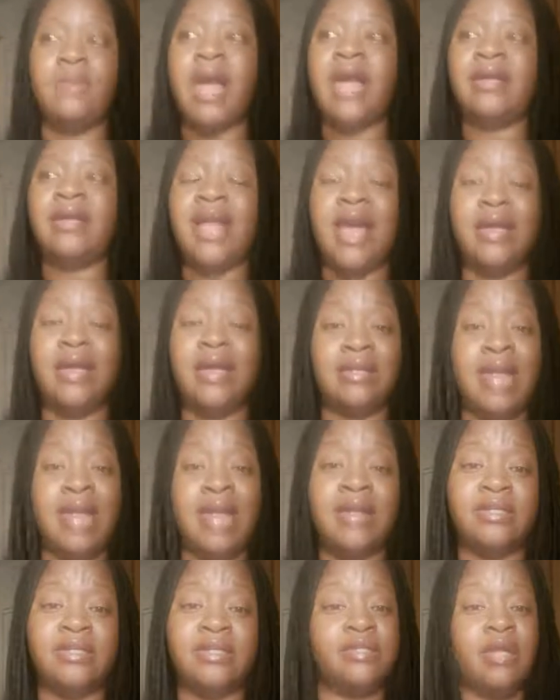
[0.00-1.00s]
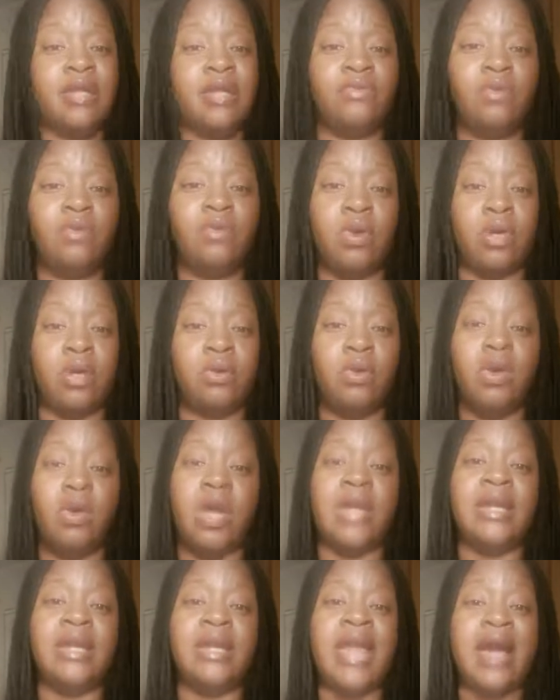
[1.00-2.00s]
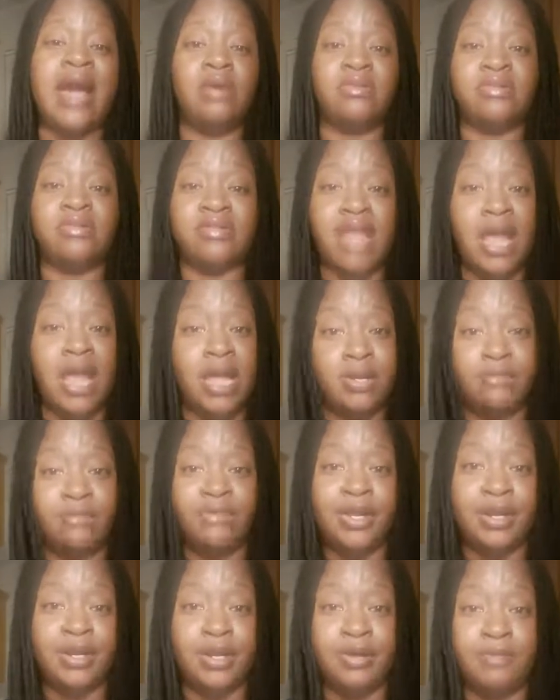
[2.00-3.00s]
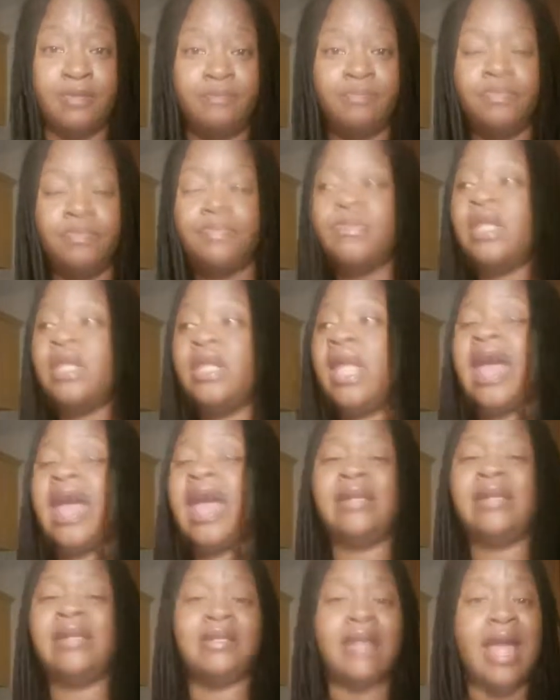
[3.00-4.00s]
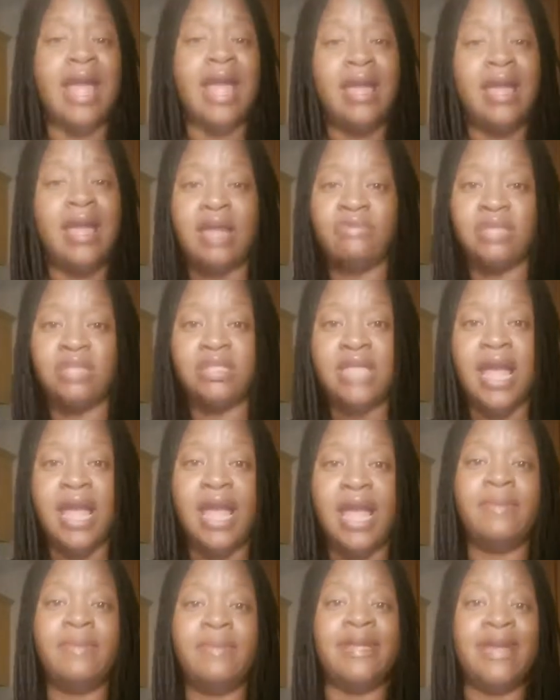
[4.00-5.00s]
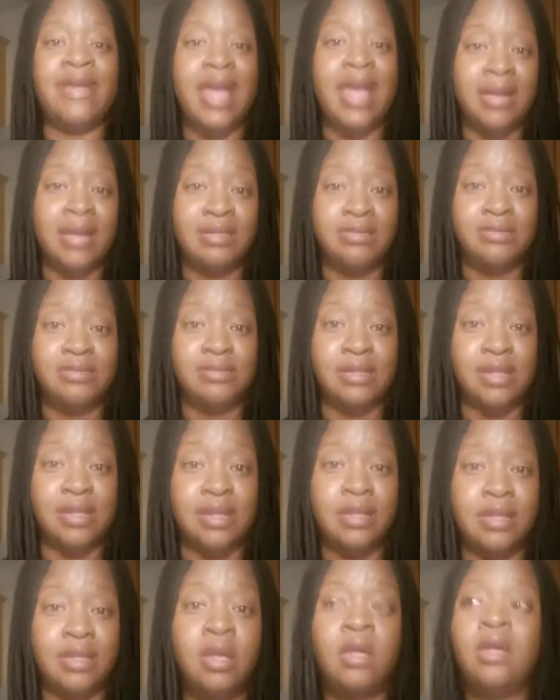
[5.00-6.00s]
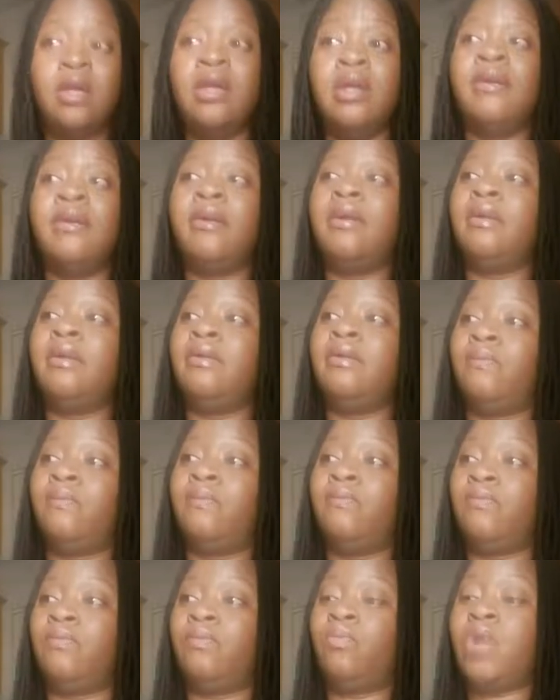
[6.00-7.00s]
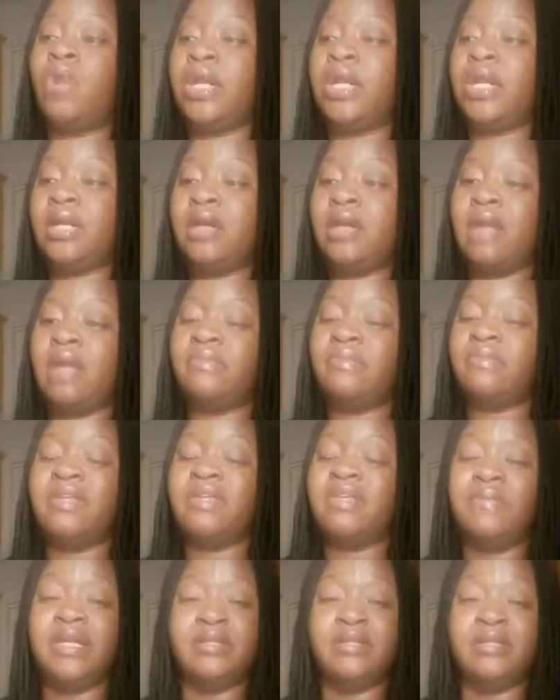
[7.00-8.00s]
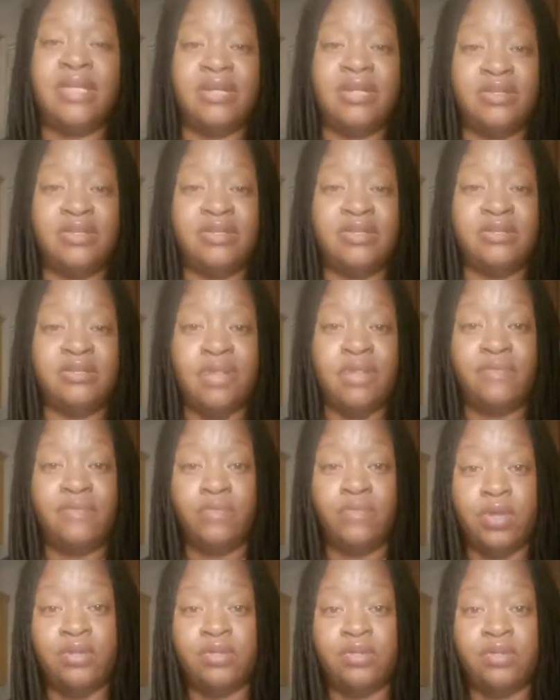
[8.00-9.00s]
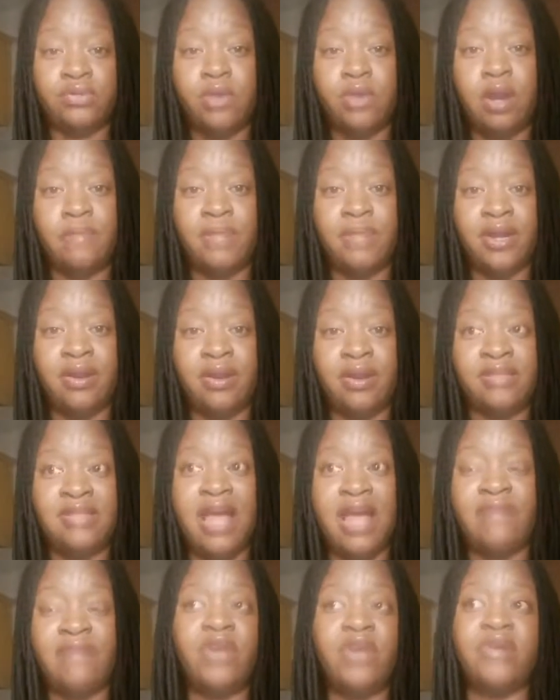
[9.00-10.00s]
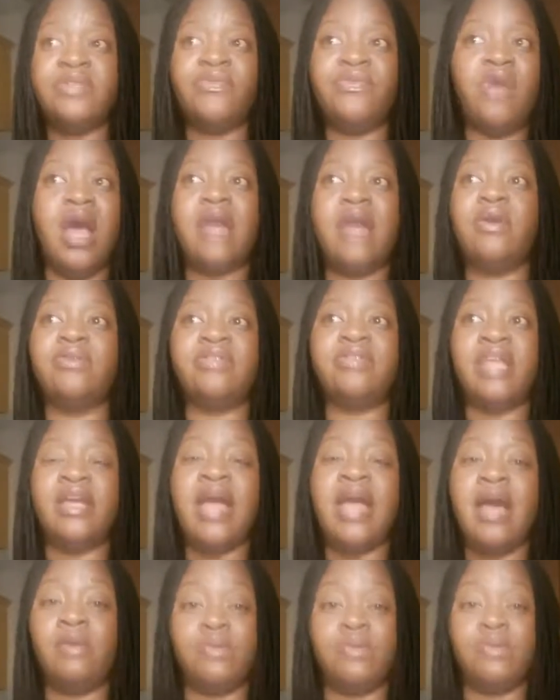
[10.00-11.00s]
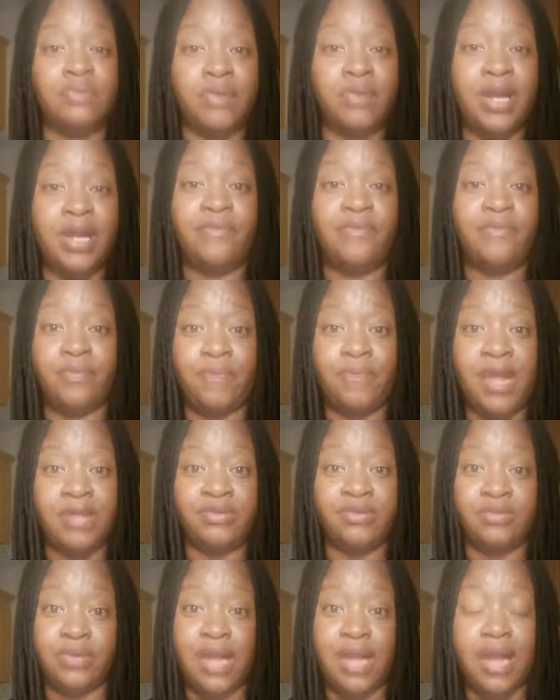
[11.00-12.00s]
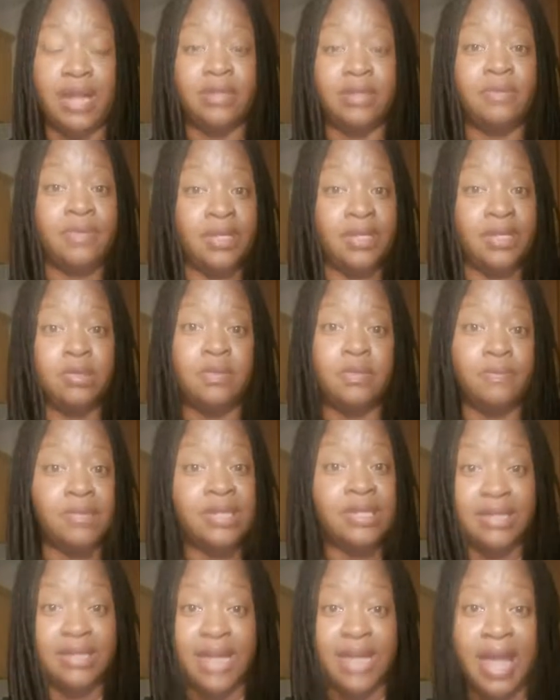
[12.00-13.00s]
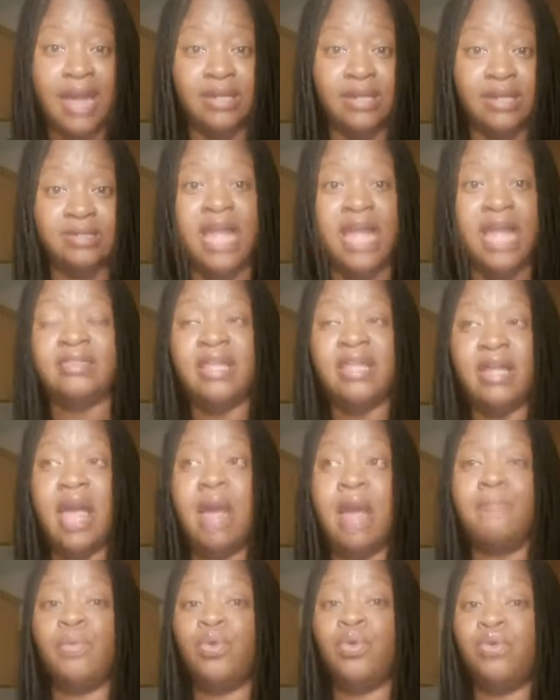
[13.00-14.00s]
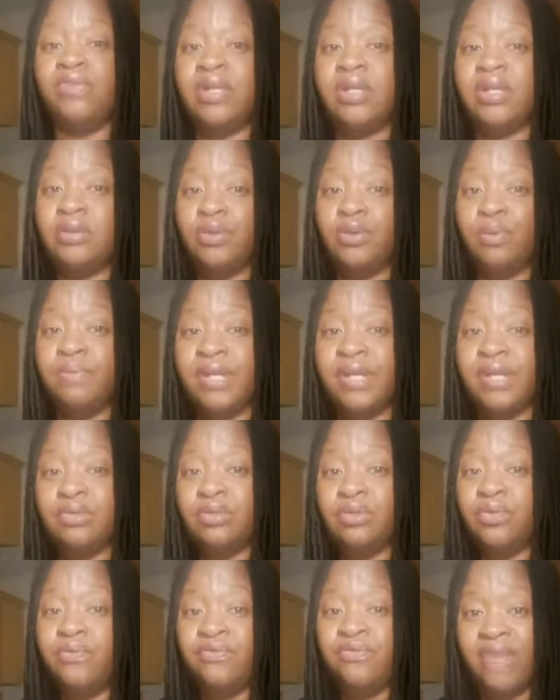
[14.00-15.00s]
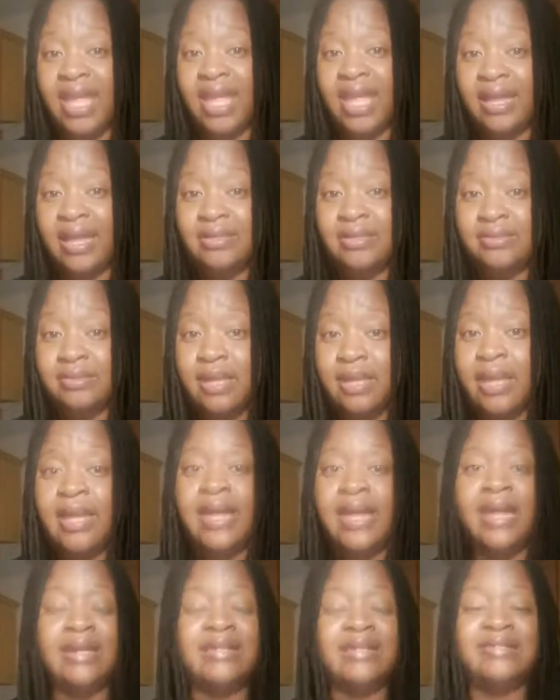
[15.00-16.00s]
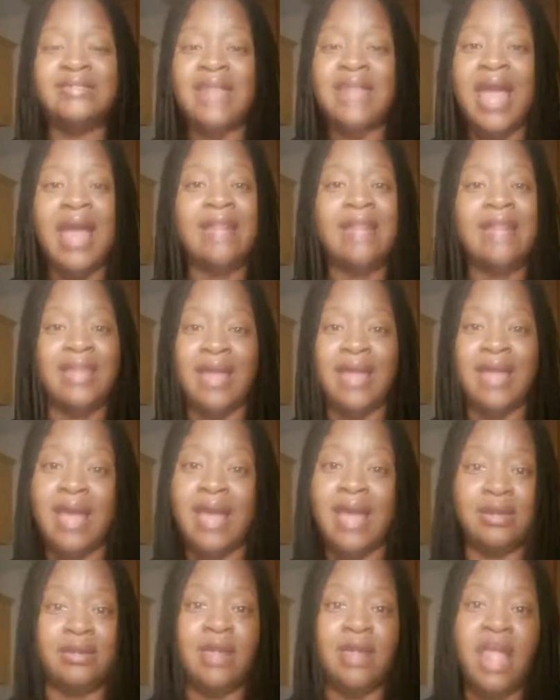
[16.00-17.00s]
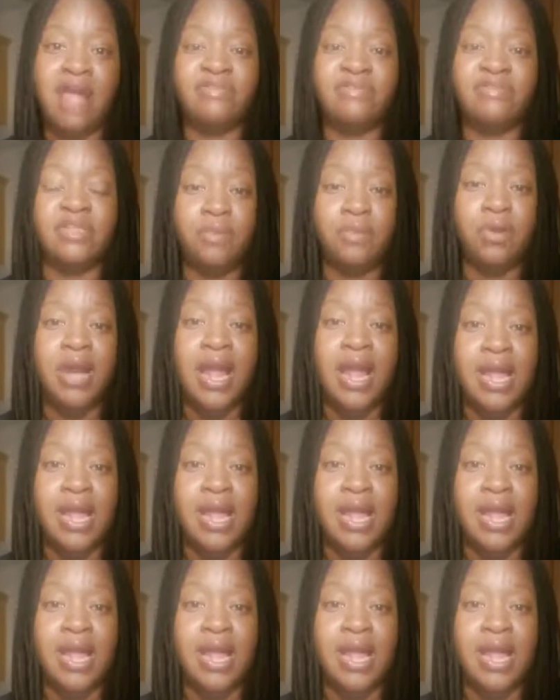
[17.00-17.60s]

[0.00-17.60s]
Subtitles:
I got a lot of stuff going on outside of here. I did not have the time. And honestly, when it comes to me teaching stuff for the strawberries, first of all, I don't think I was ready for Patreon, to be completely honest. I think I moved a little bit too fast. And it's not that I didn't have support.